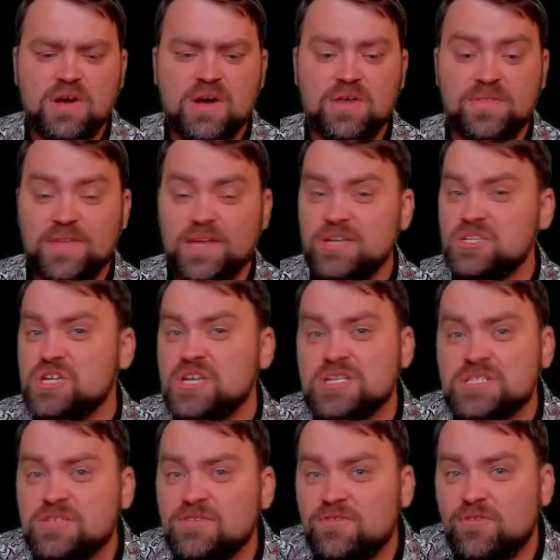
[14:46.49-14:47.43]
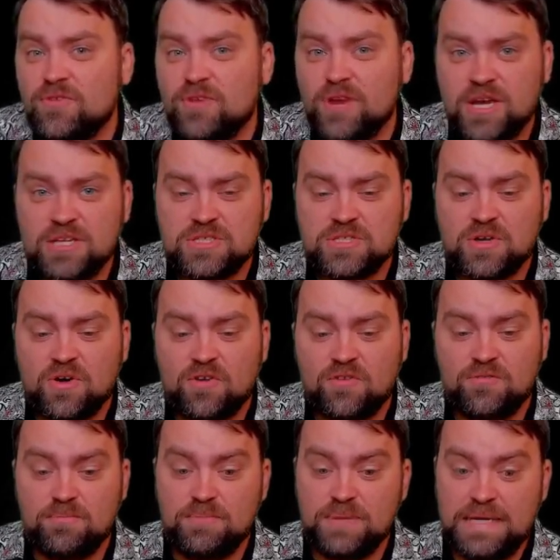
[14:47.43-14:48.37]
They're just afraid
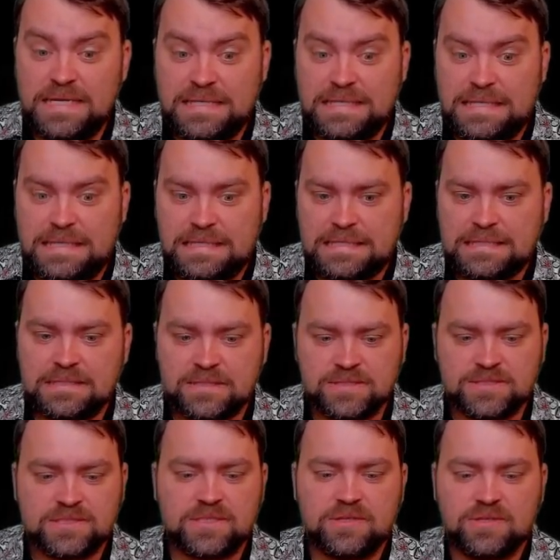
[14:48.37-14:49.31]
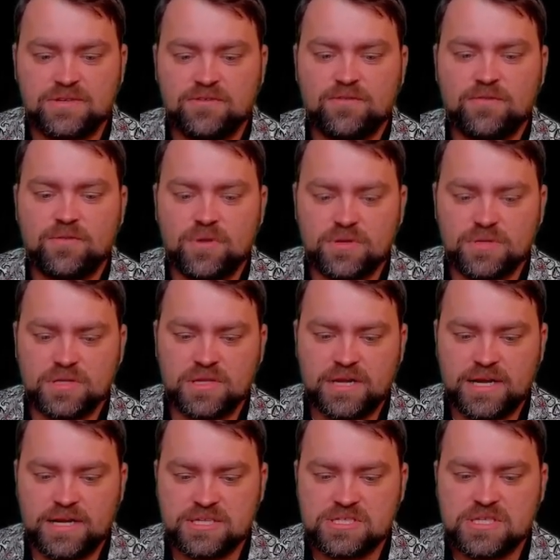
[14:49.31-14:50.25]
of being killed on the front
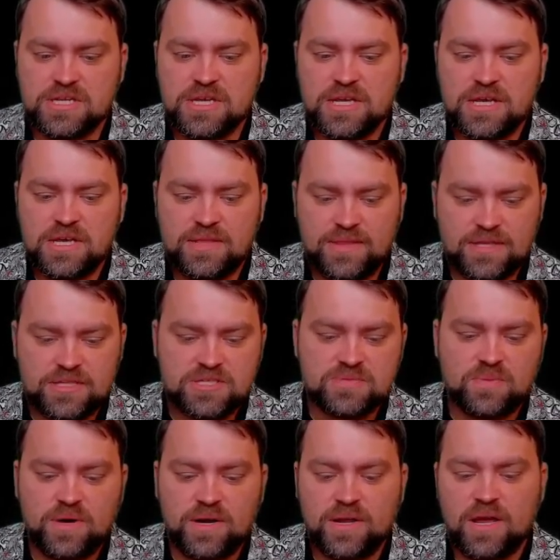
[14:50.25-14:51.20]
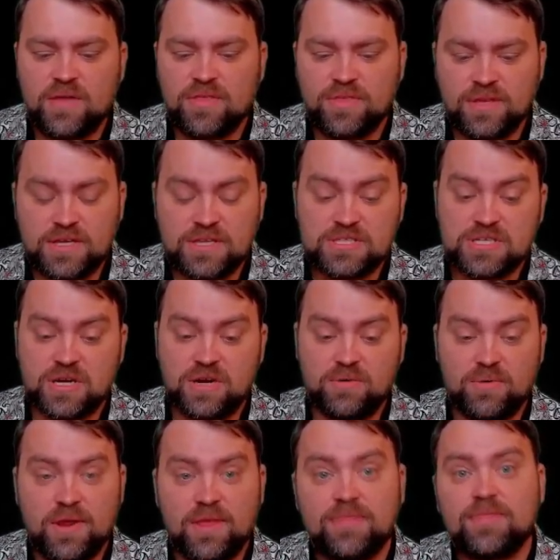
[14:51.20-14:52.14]
lines. That is why I think it's a
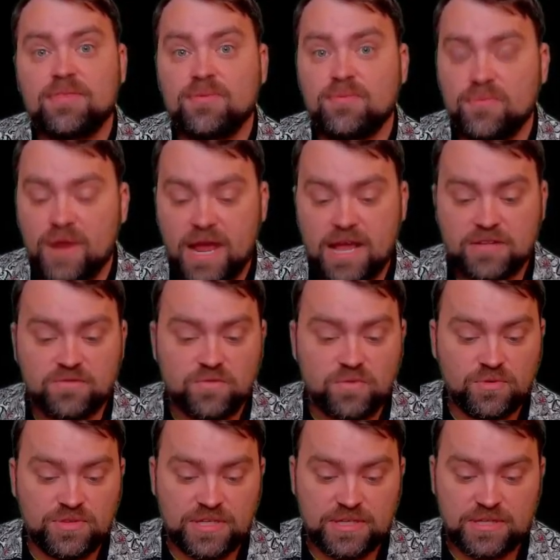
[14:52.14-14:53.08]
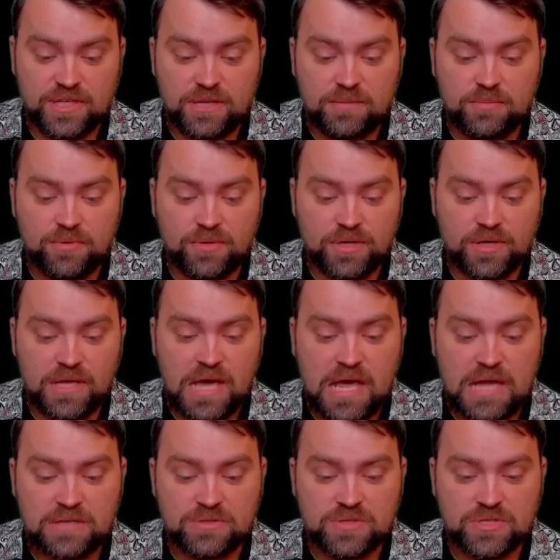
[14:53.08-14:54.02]
great threat for the neighboring
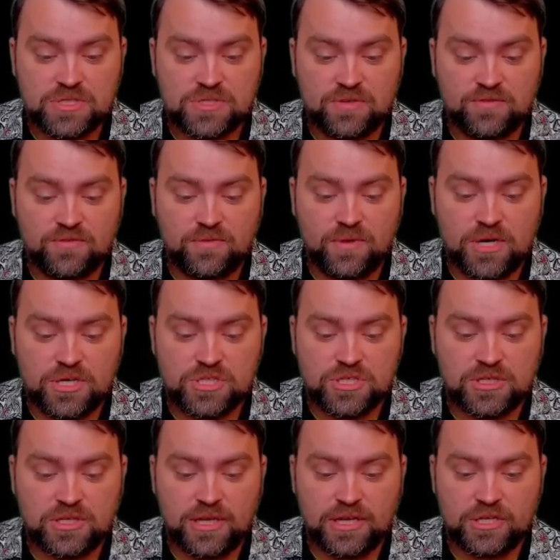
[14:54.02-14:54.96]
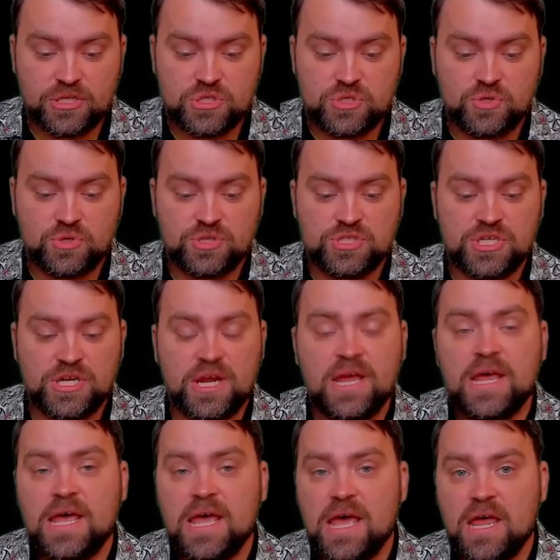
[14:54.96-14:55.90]
countries of Russia, like
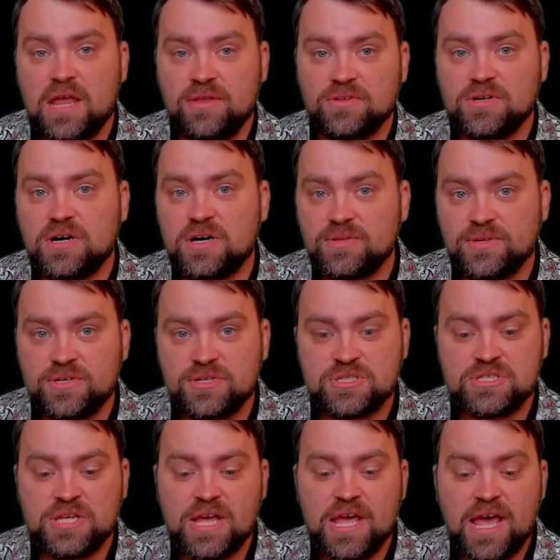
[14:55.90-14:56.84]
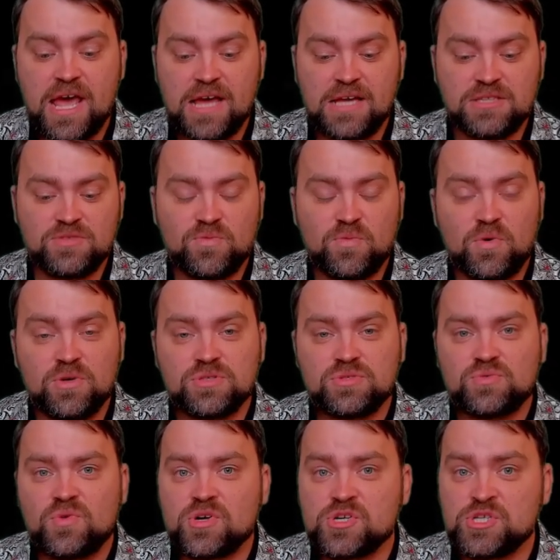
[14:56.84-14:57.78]
Georgia and others. And
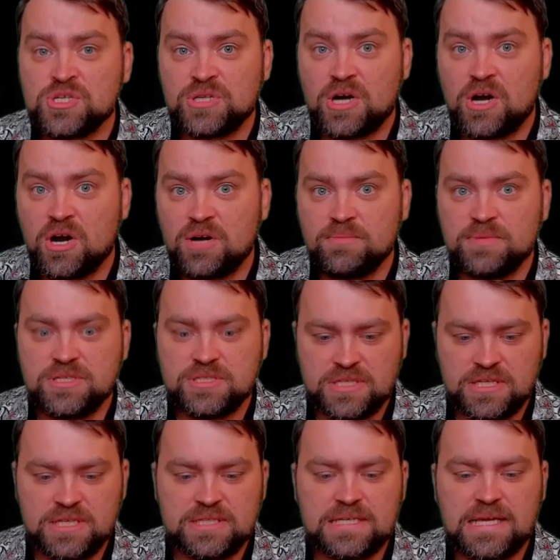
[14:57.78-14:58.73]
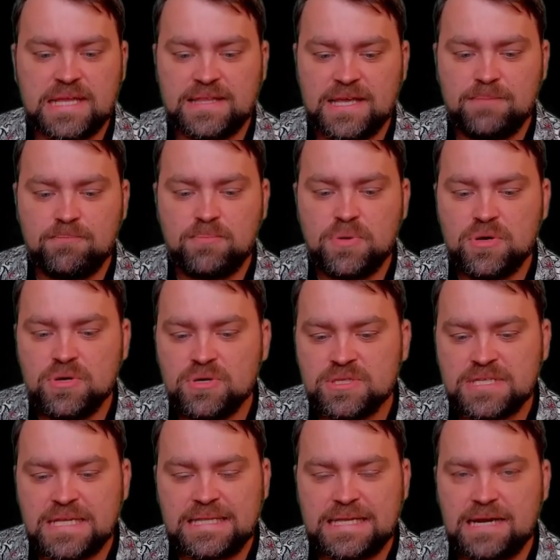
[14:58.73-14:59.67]
what Russian army did, they
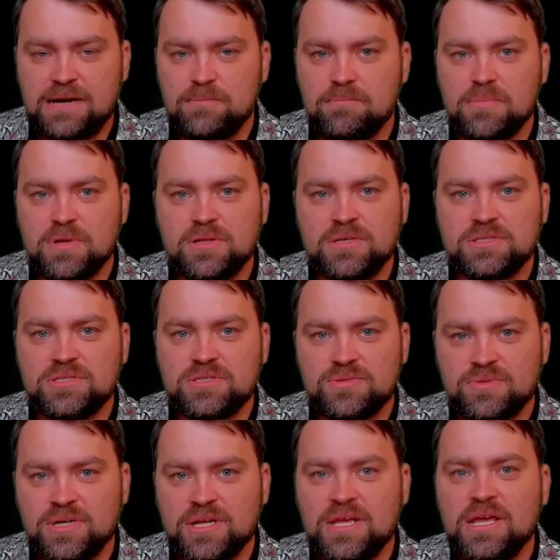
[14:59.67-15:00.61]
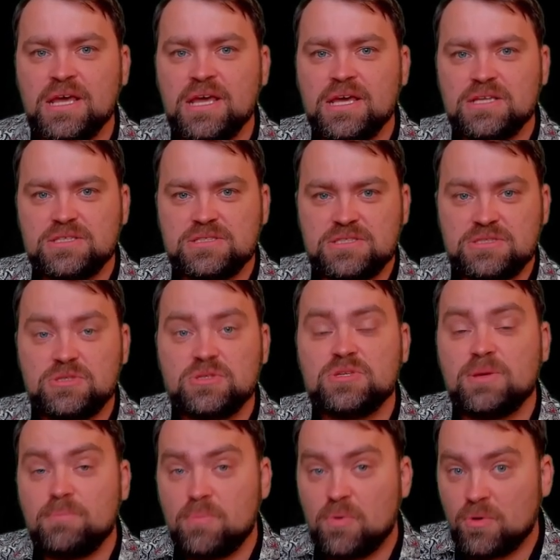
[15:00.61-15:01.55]
put their military to
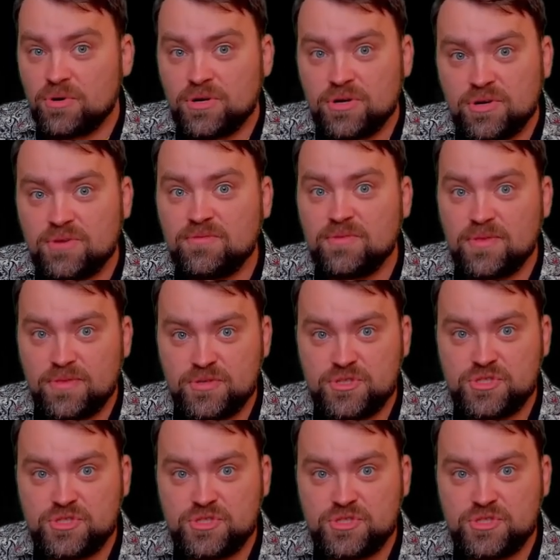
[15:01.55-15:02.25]
the border with